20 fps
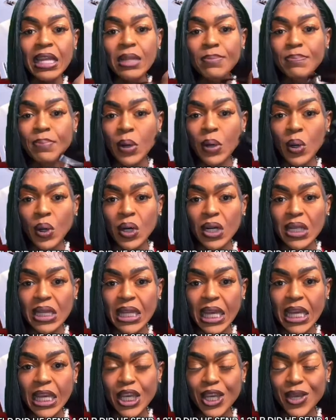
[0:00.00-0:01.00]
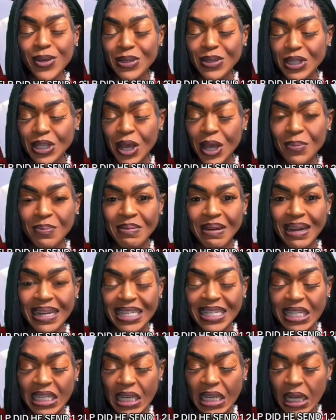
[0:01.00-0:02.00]
Elbor, thank you so
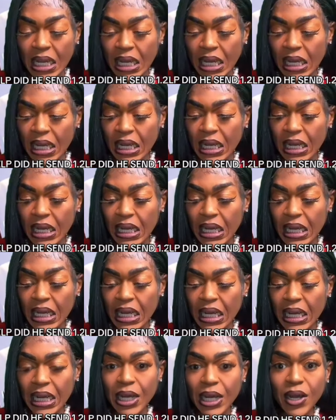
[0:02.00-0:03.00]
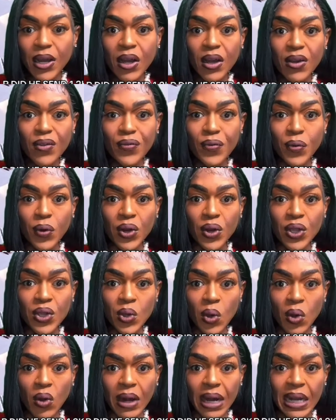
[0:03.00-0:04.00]
much for
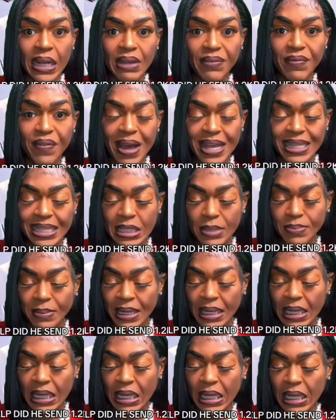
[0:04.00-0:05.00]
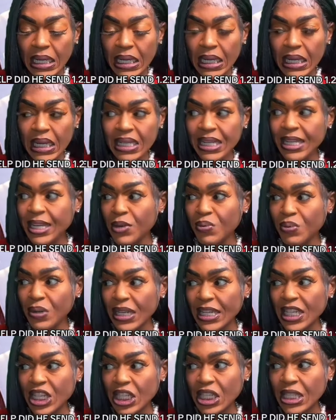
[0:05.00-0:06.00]
your investment. Did he
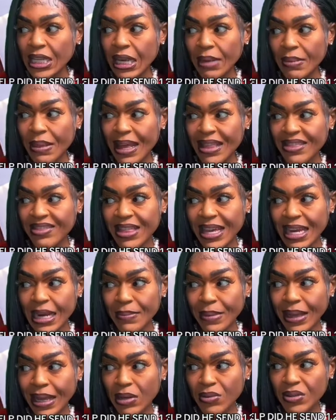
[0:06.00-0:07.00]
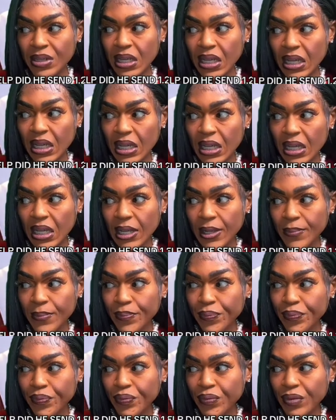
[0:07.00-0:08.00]
really just send that, that amount?
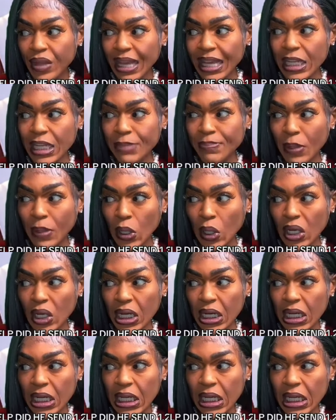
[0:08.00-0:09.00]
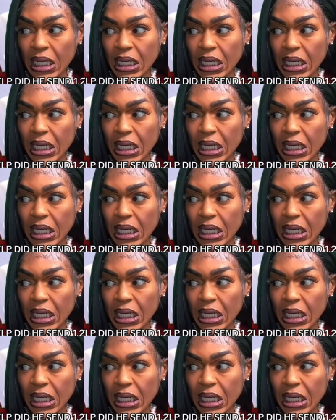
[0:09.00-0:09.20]
Elbor.